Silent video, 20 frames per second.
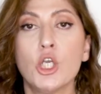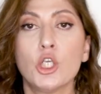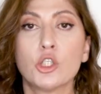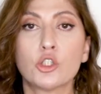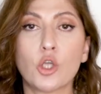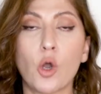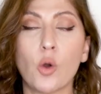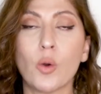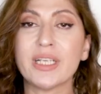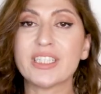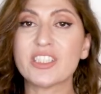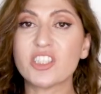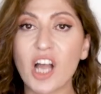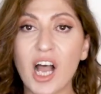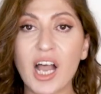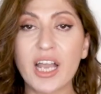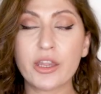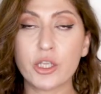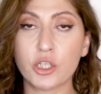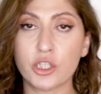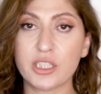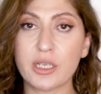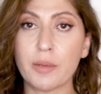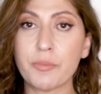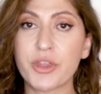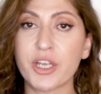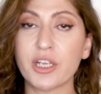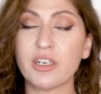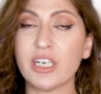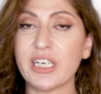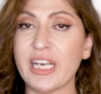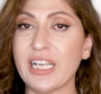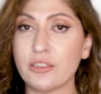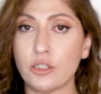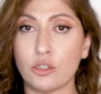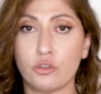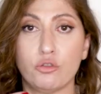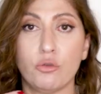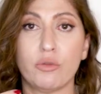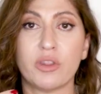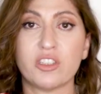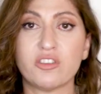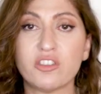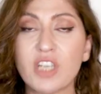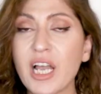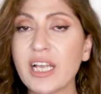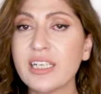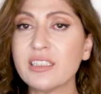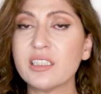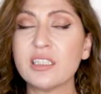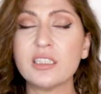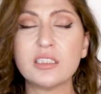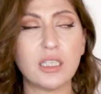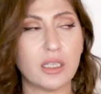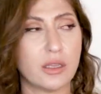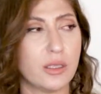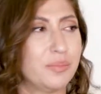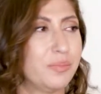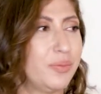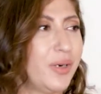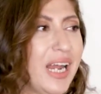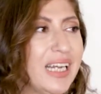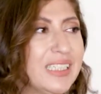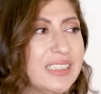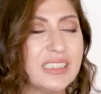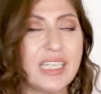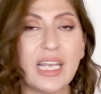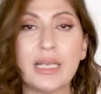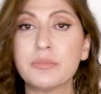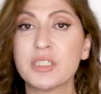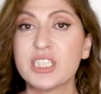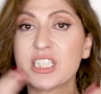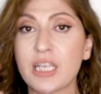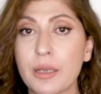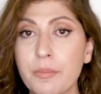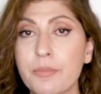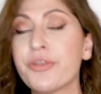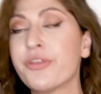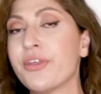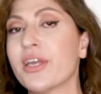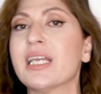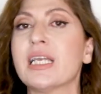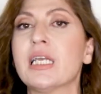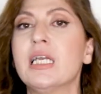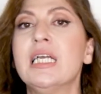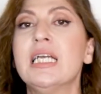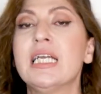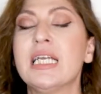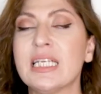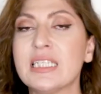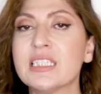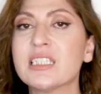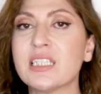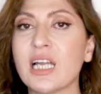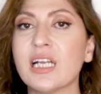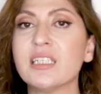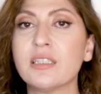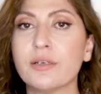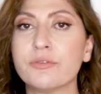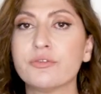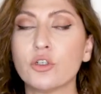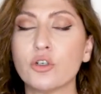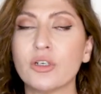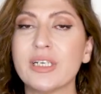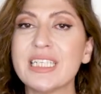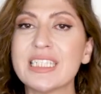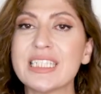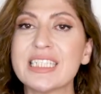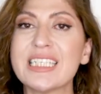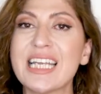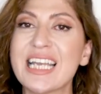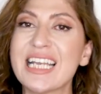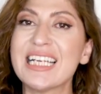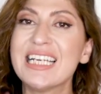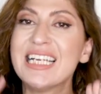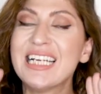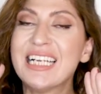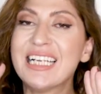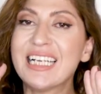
So it's either something related to the title, to the brand name, something inside of your listing.